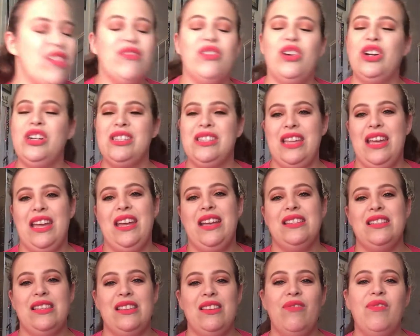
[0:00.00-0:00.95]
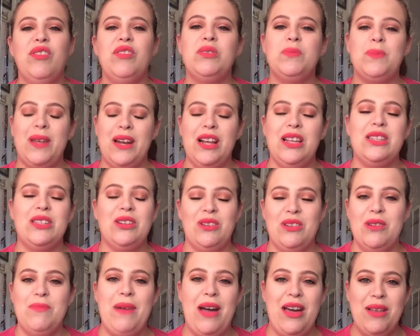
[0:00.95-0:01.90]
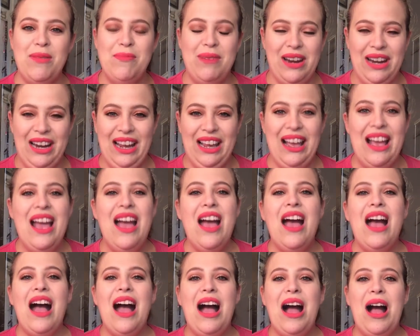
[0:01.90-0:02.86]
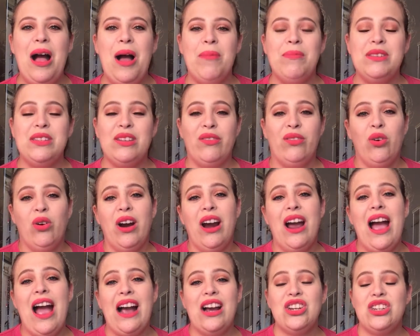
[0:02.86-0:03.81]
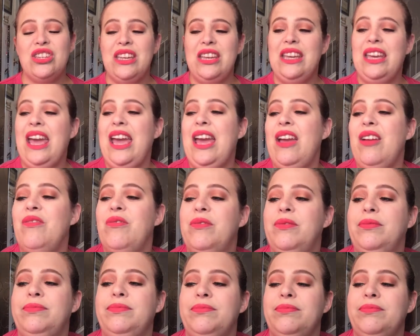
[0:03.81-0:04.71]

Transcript: of the first things is if you spend a certain amount of money, Sephora actually gave